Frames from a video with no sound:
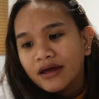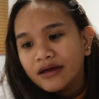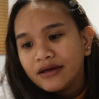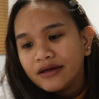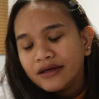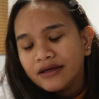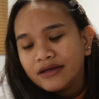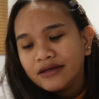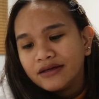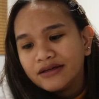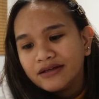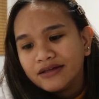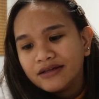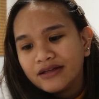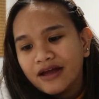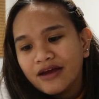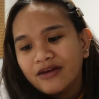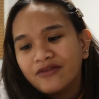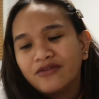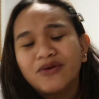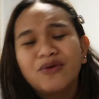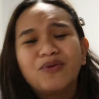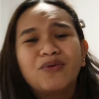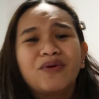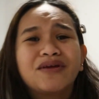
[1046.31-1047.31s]
and
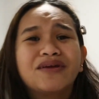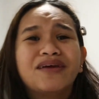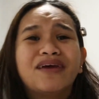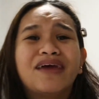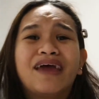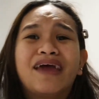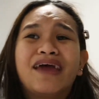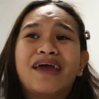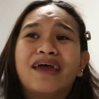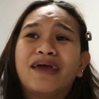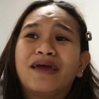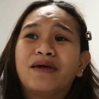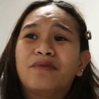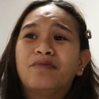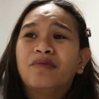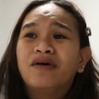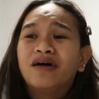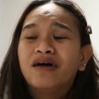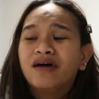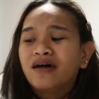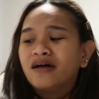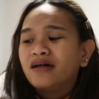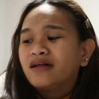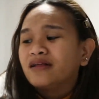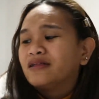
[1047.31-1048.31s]
everyone came.
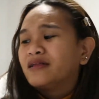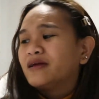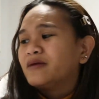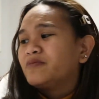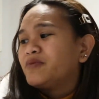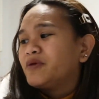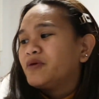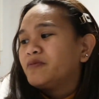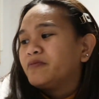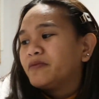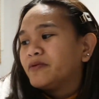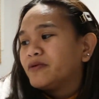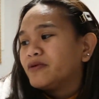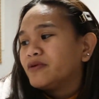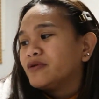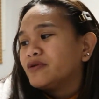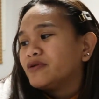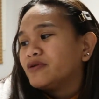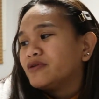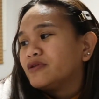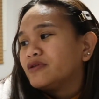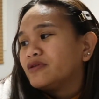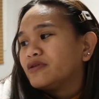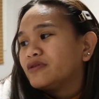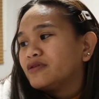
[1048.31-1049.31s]
People